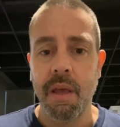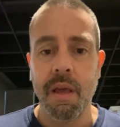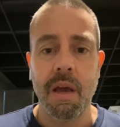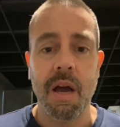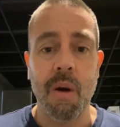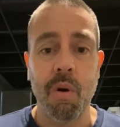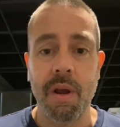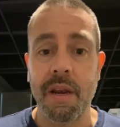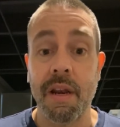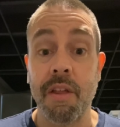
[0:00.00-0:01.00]
We're
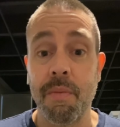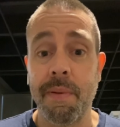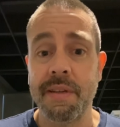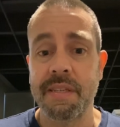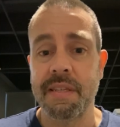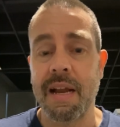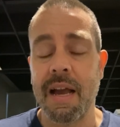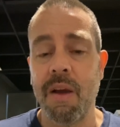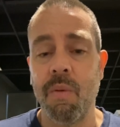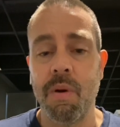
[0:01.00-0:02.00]
looking at other places in
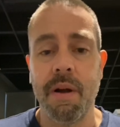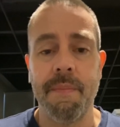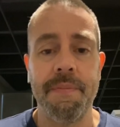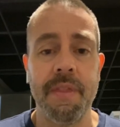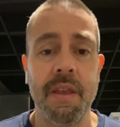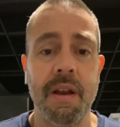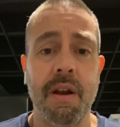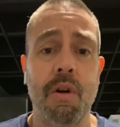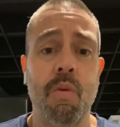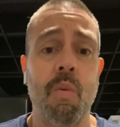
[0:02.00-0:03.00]
Iowa that
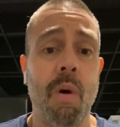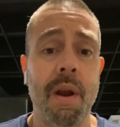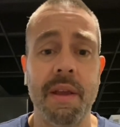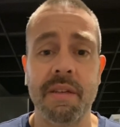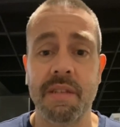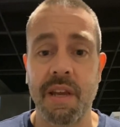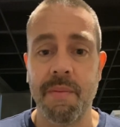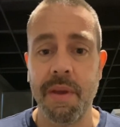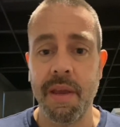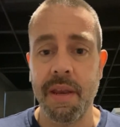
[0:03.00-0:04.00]
are wanting us to
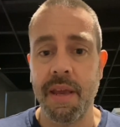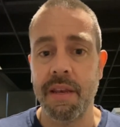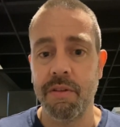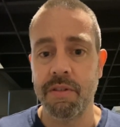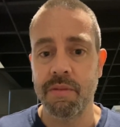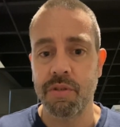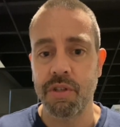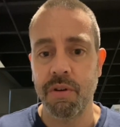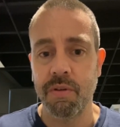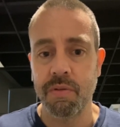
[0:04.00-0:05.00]
come in and do some
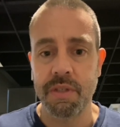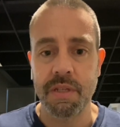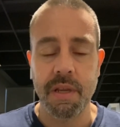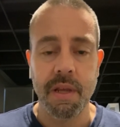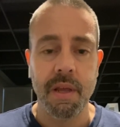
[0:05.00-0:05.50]
shows.